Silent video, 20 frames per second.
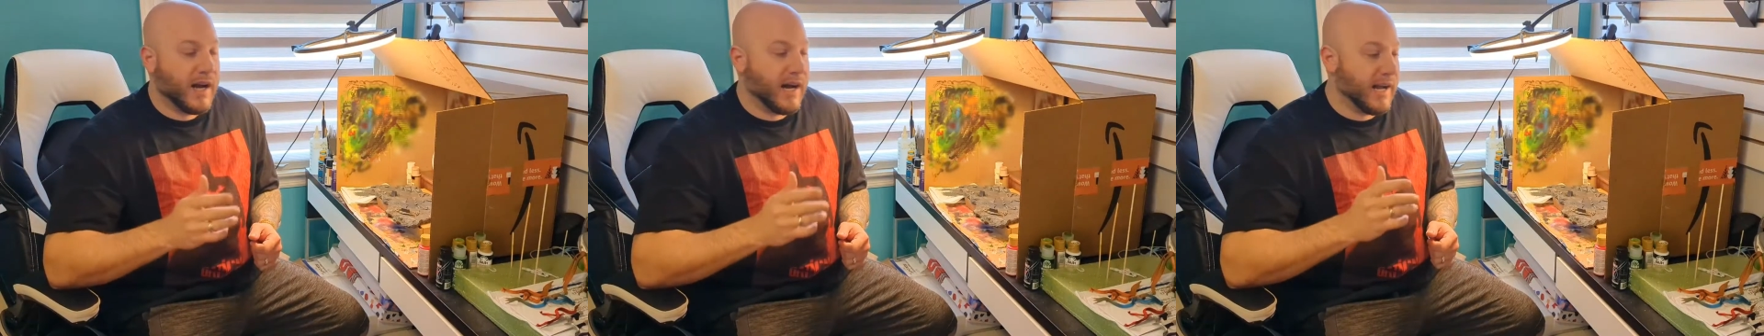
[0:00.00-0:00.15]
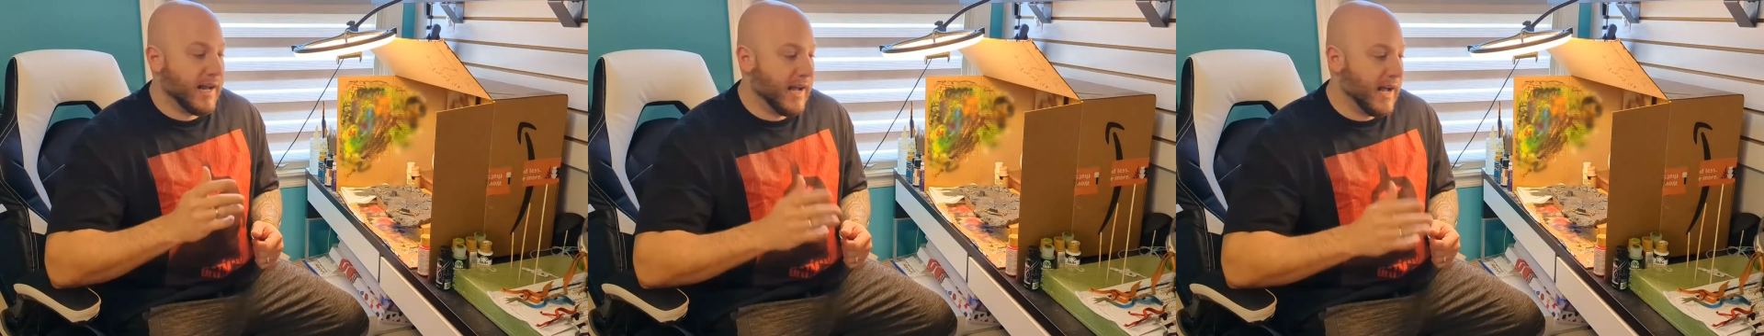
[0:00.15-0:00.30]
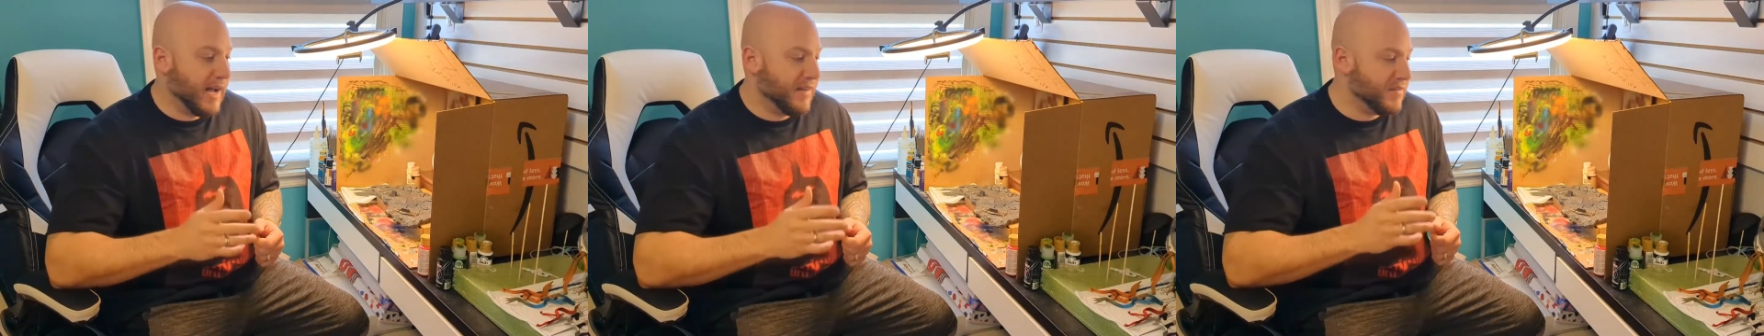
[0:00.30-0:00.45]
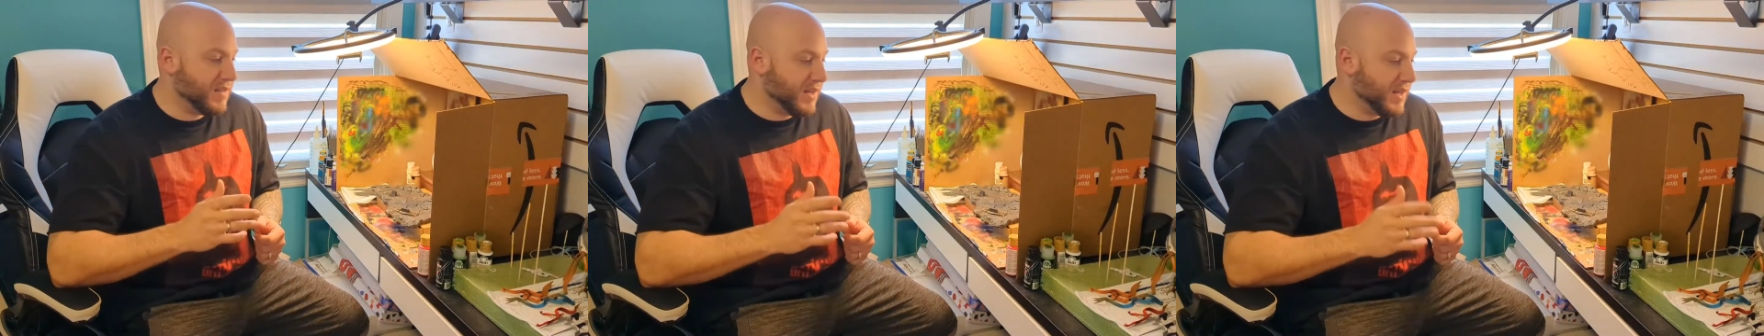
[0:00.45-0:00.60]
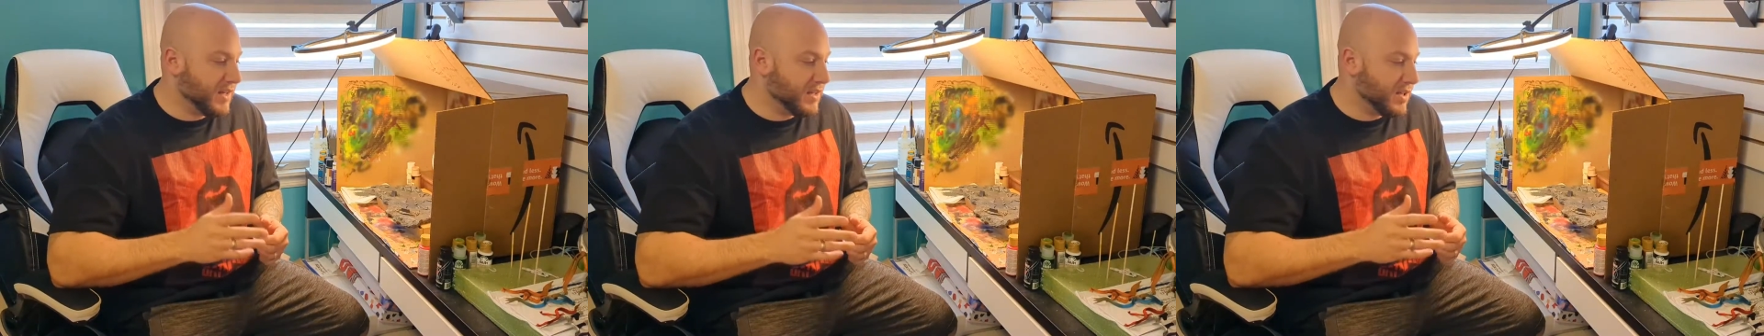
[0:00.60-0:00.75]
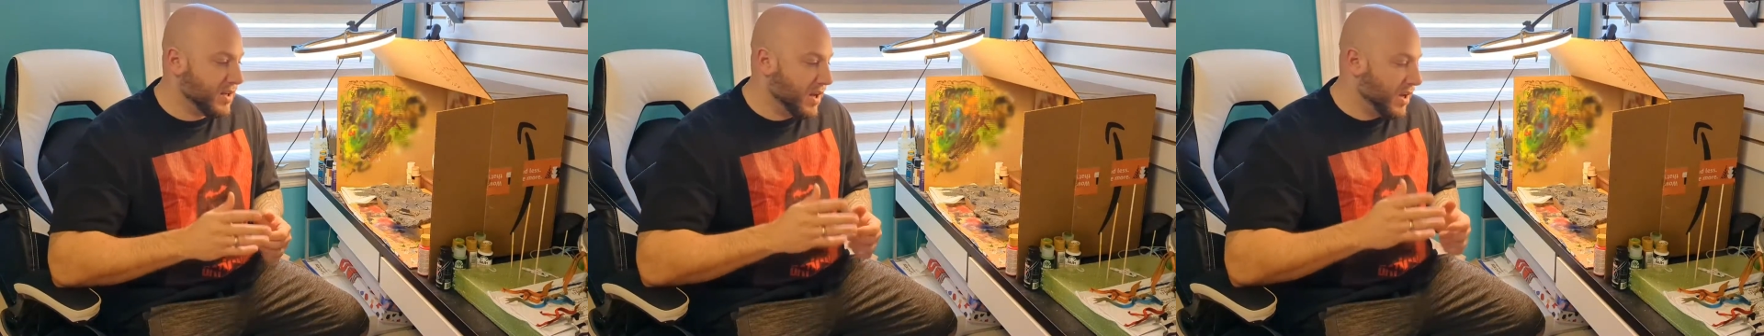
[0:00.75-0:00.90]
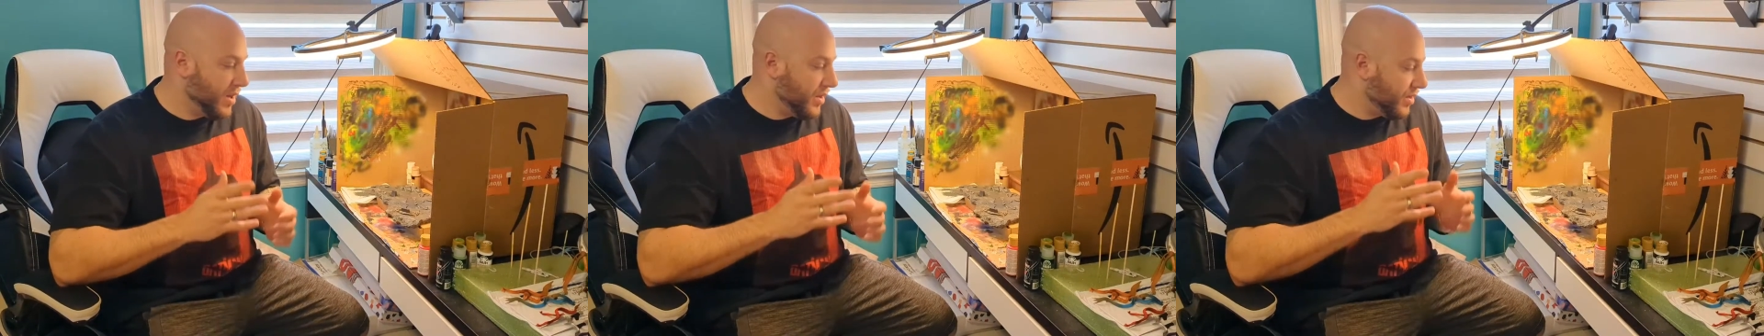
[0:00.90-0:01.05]
I have
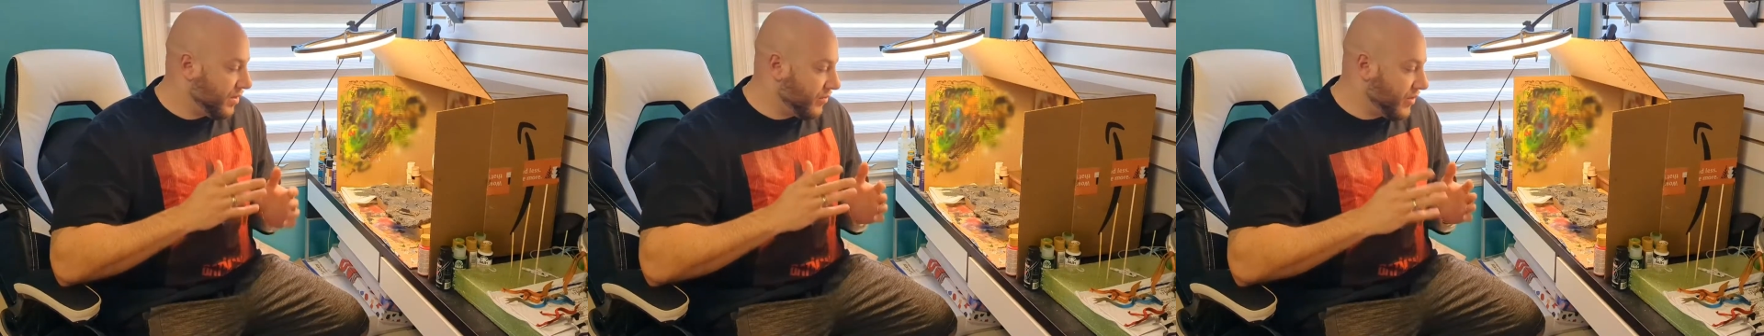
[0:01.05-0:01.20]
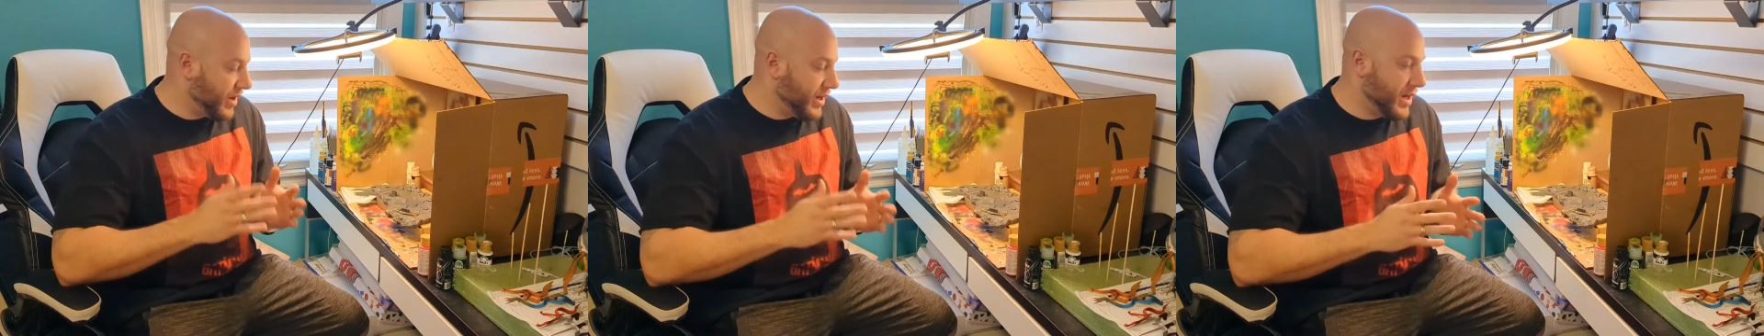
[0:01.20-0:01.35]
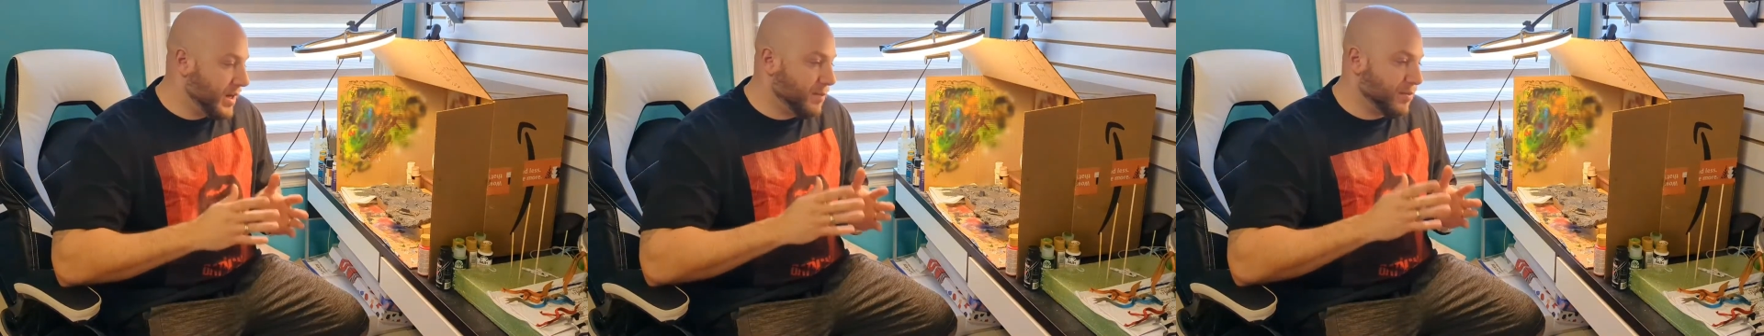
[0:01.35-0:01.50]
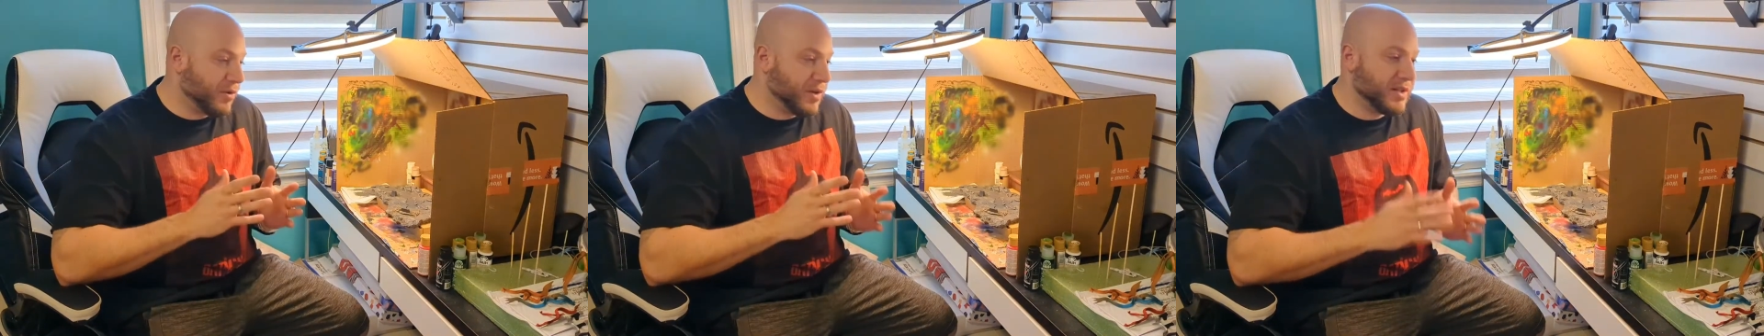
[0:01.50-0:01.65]
these 3D